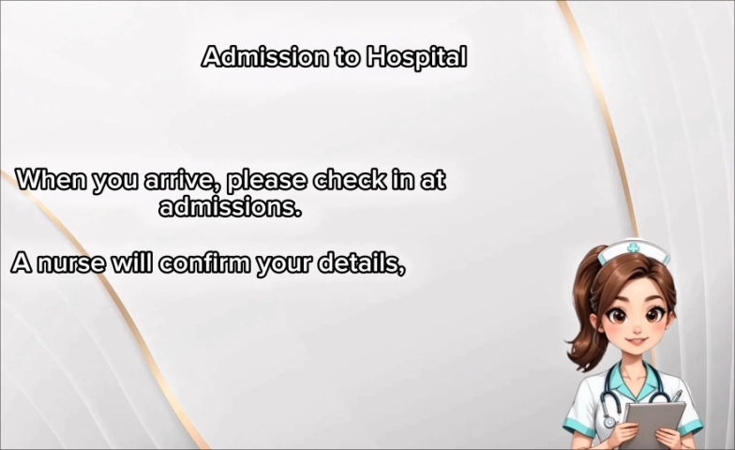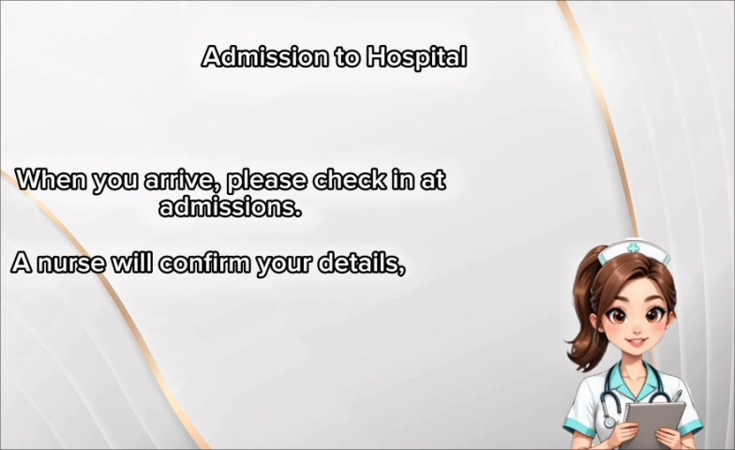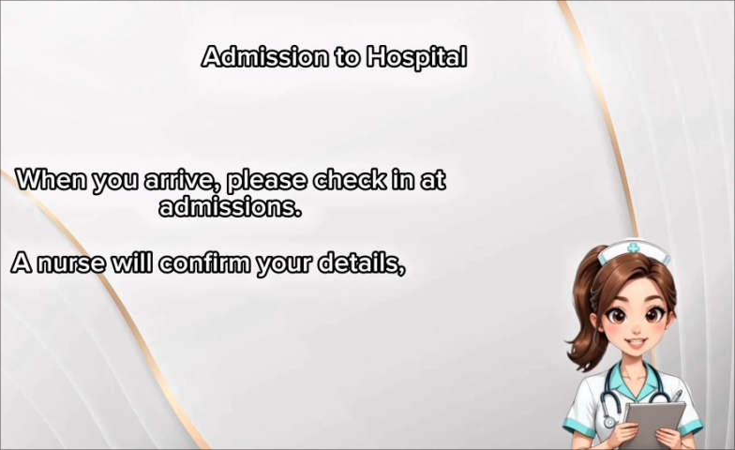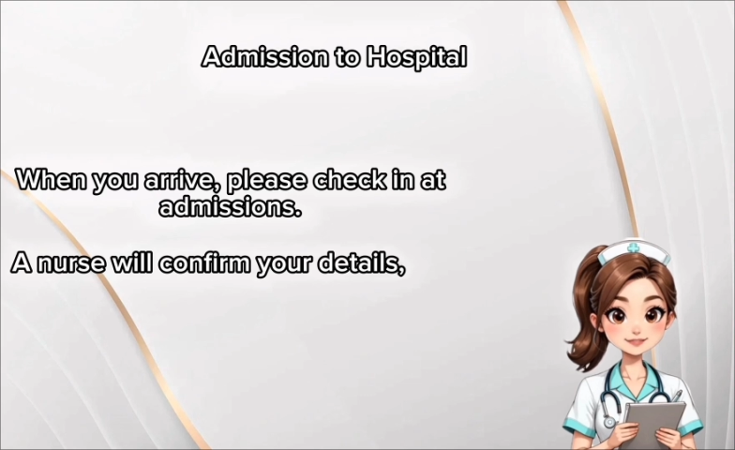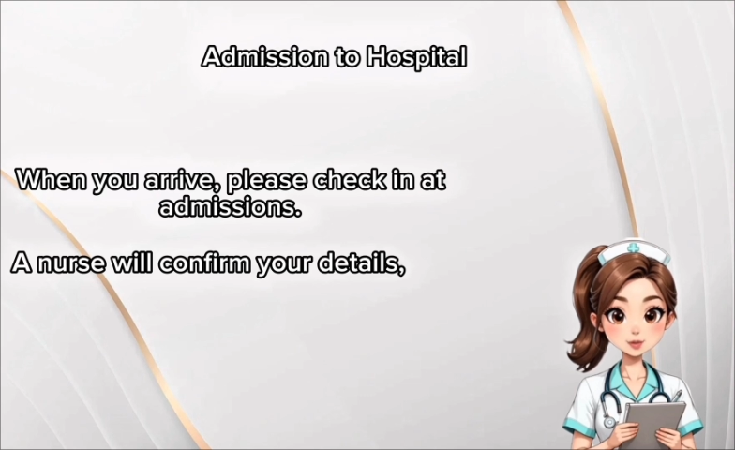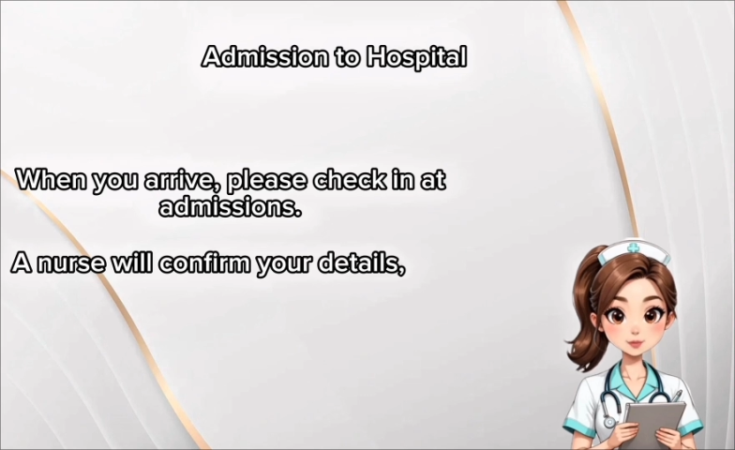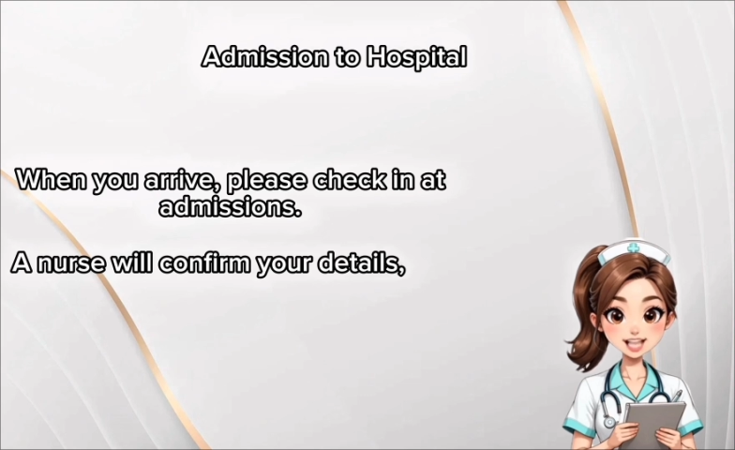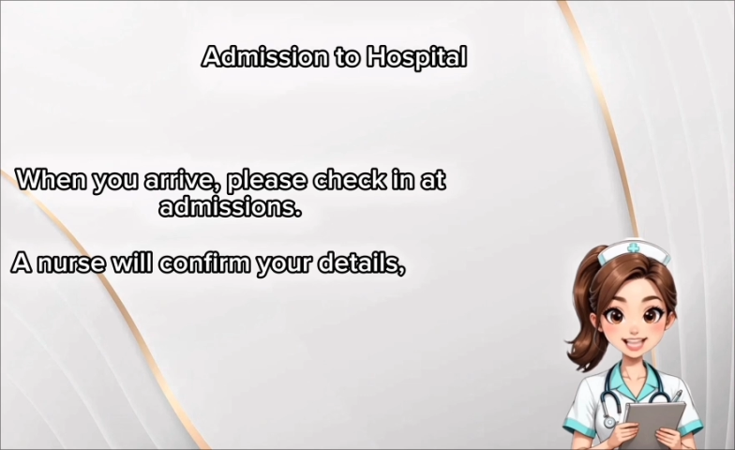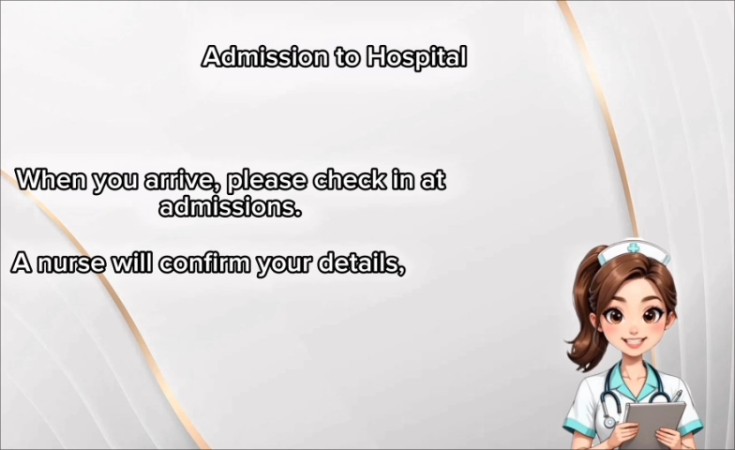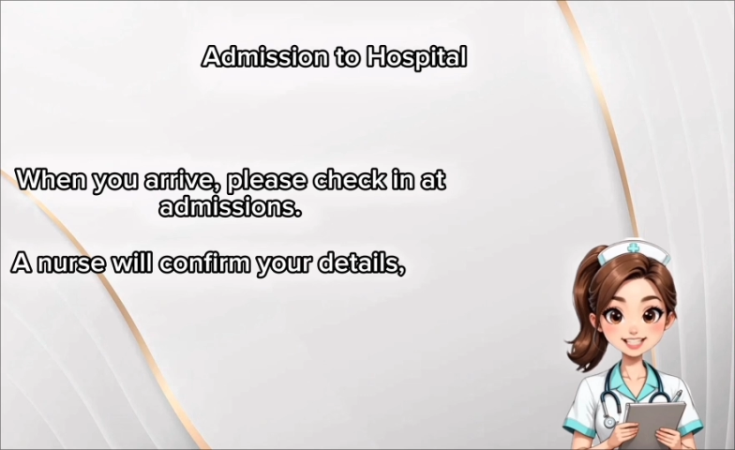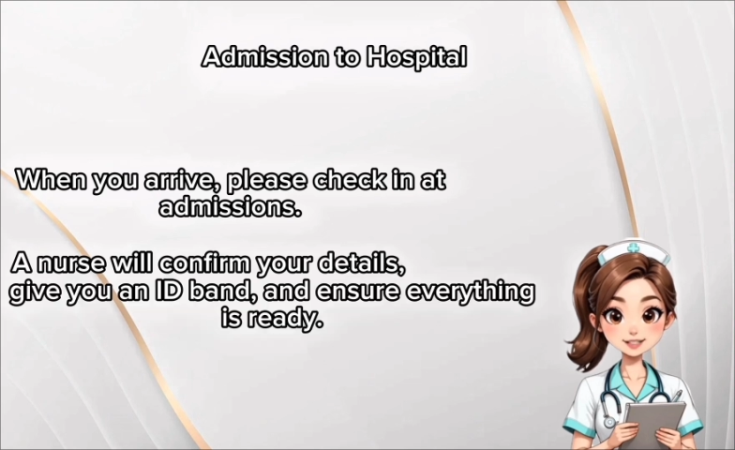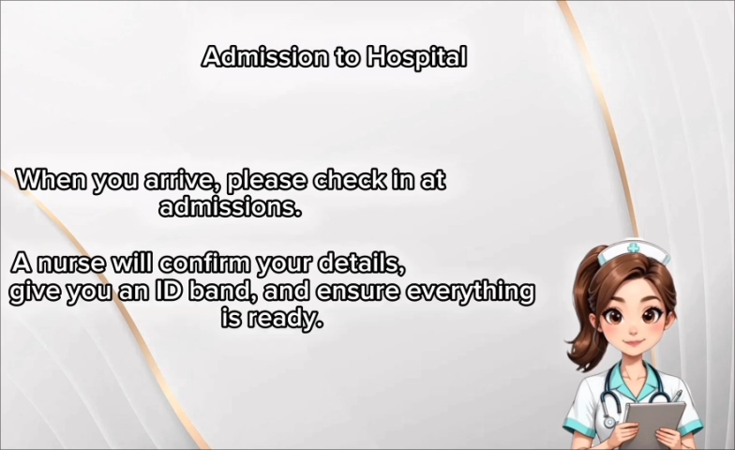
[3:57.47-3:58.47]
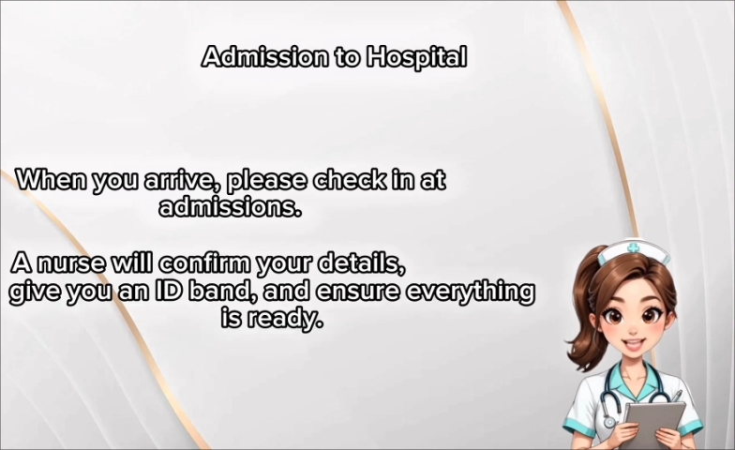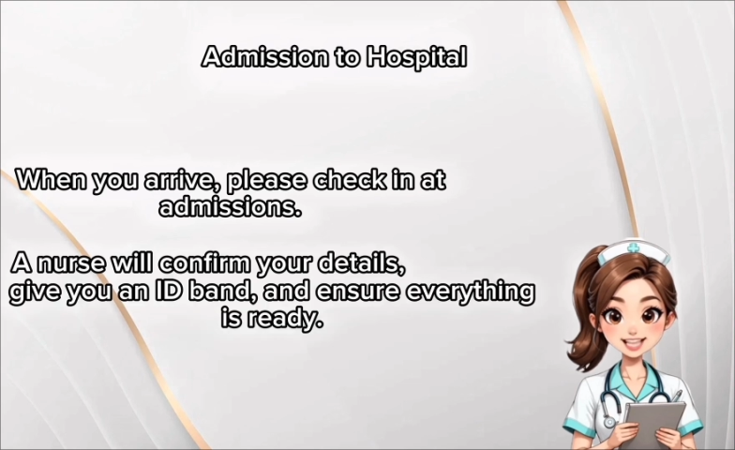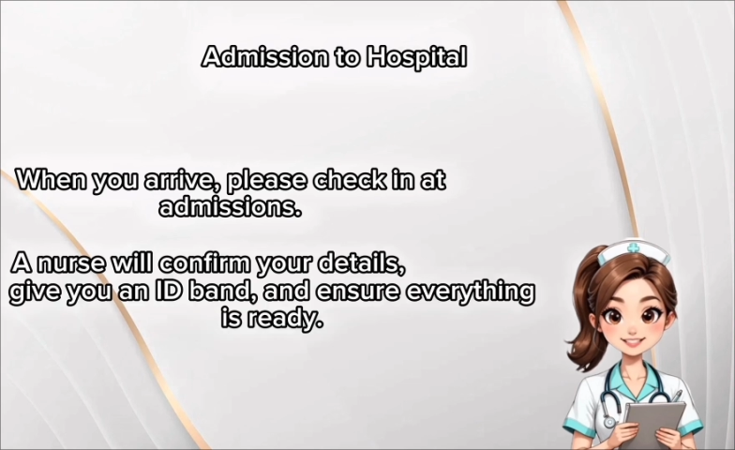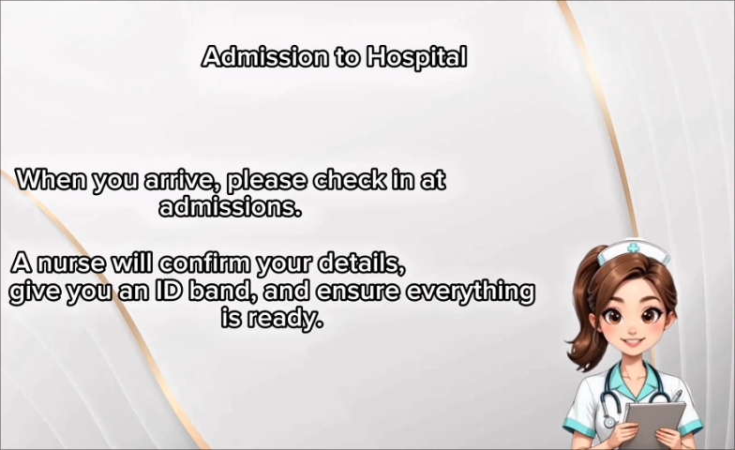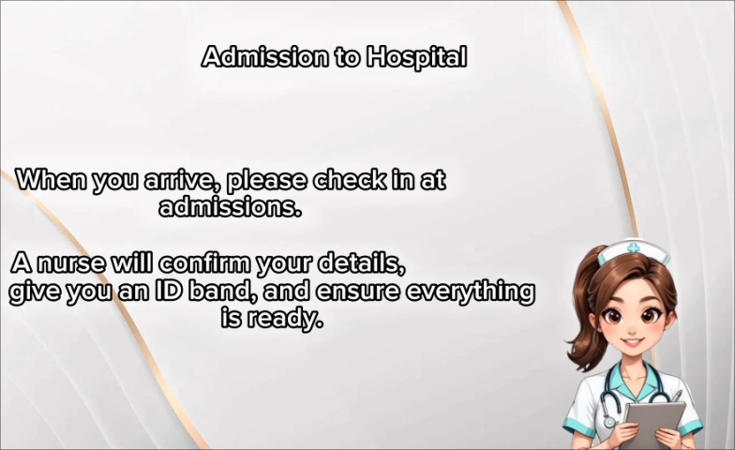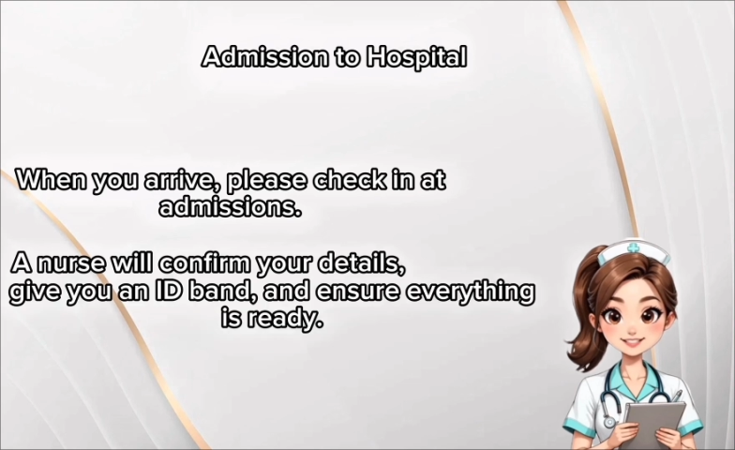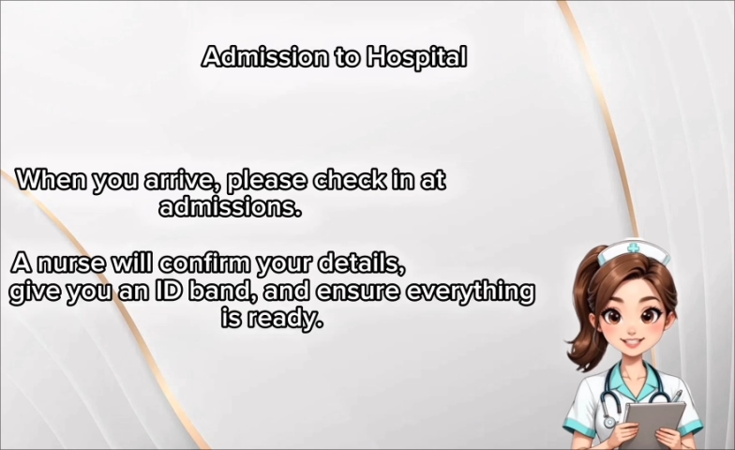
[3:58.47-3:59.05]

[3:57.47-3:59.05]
give you an ID band,